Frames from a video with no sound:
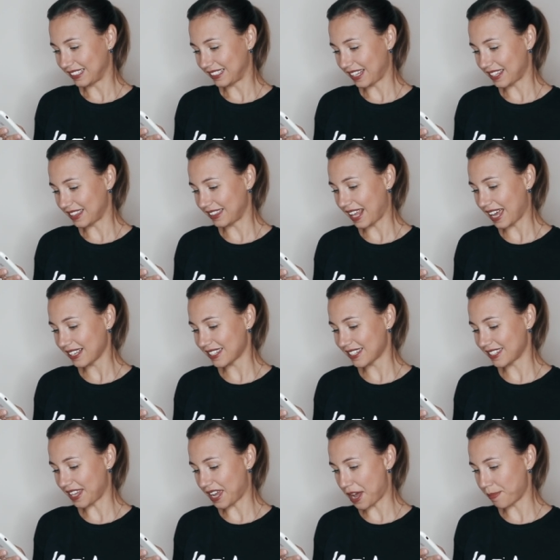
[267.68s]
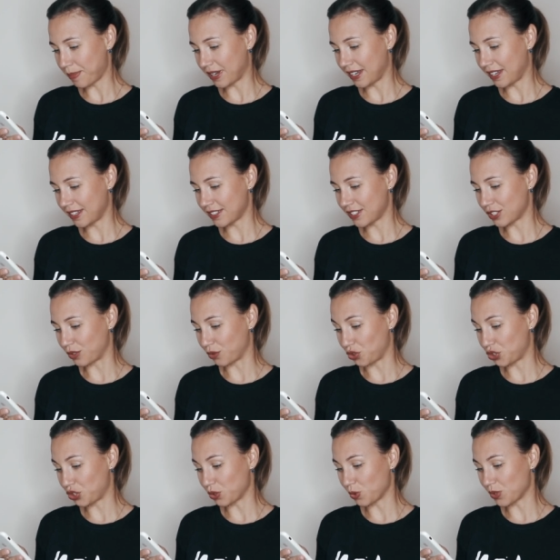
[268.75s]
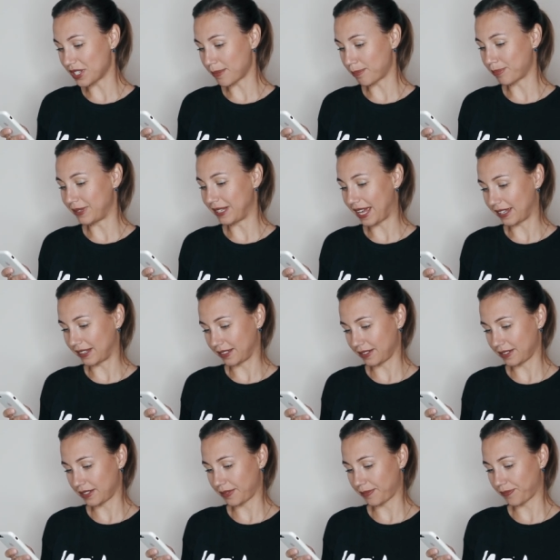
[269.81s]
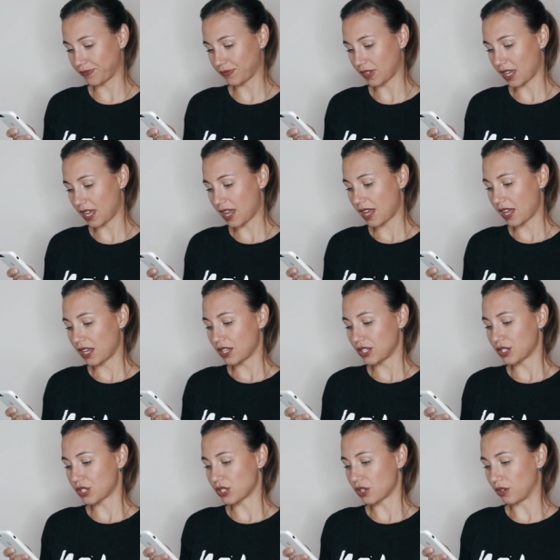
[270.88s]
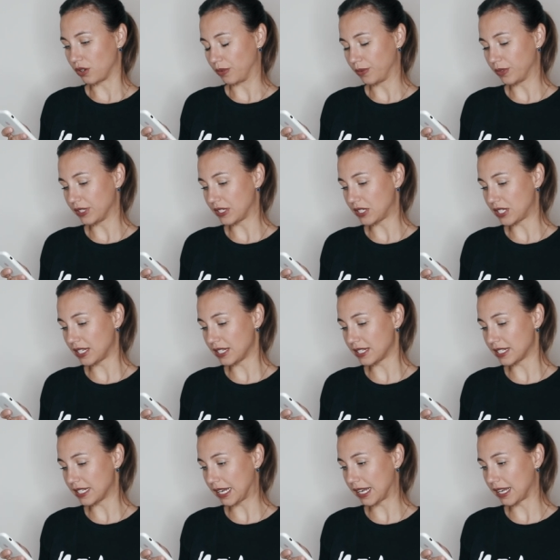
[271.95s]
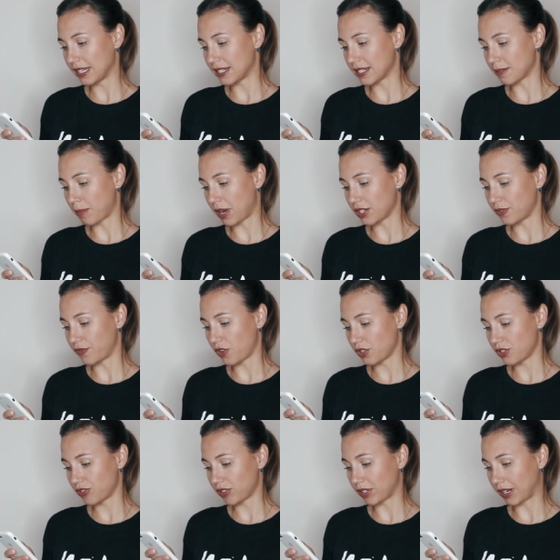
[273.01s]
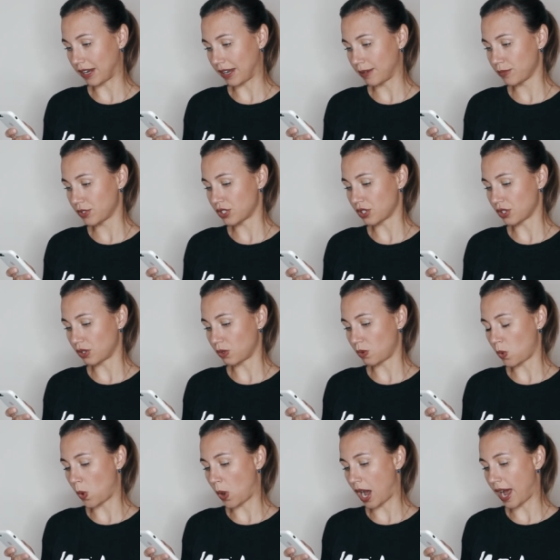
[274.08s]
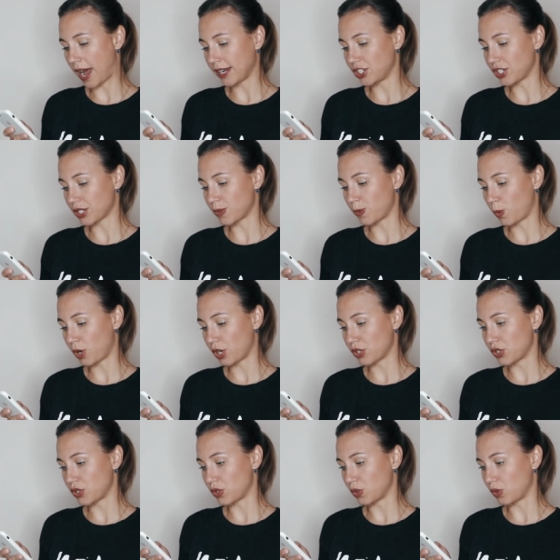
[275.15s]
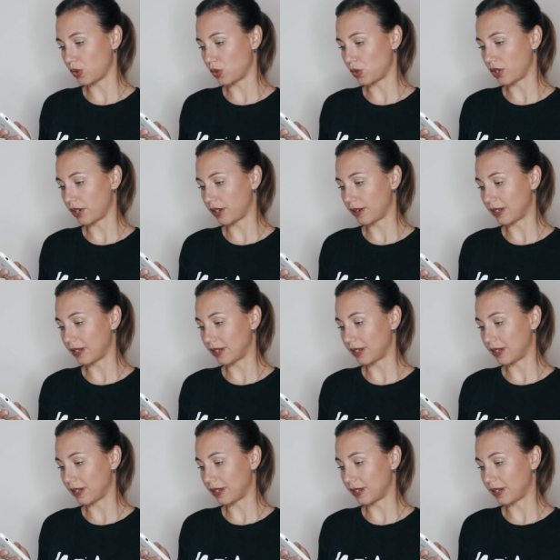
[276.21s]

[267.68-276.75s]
The next step is to choose a plan. So since it's my first time, so I just want to